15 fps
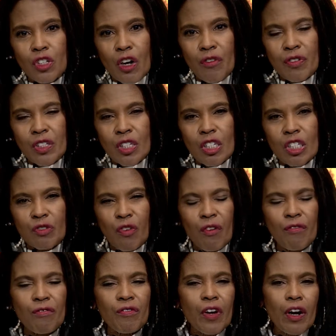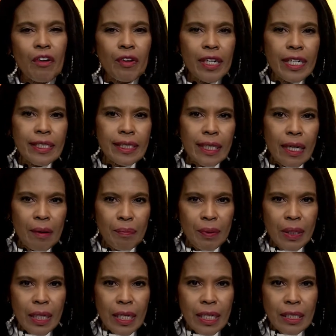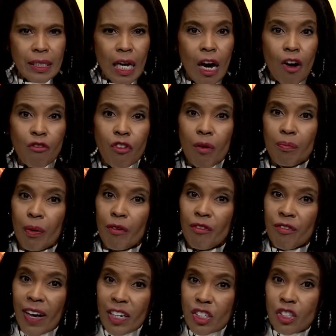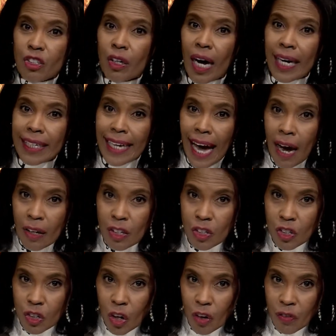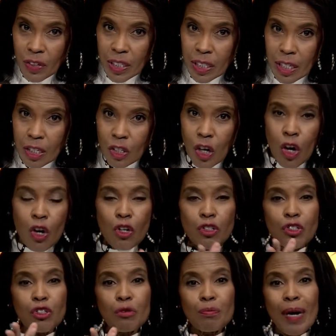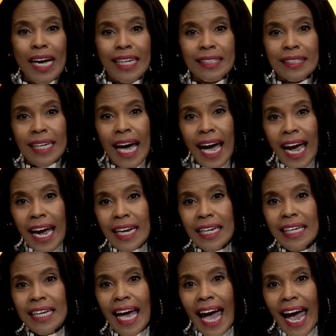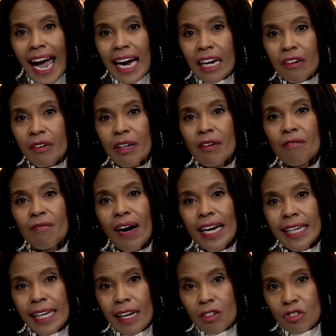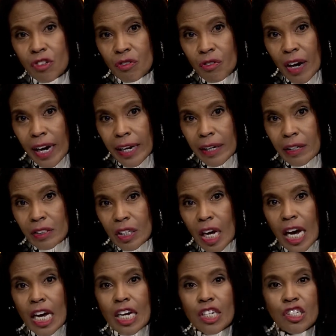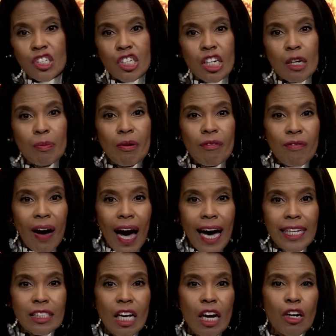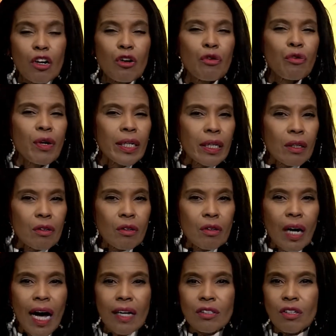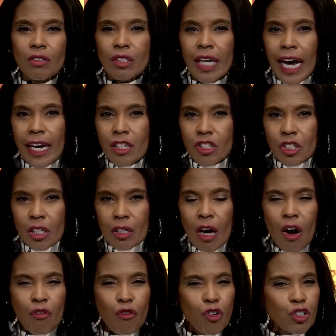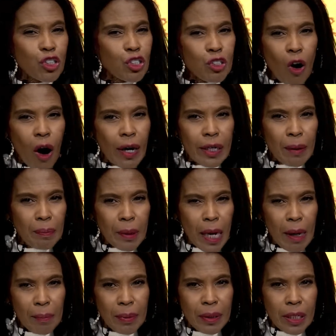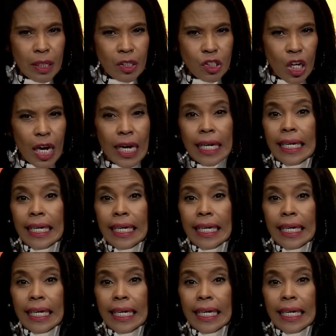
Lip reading: services for various companies, from professional accounting services to maintaining accurate financial records. She provides critical consultation for startup companies.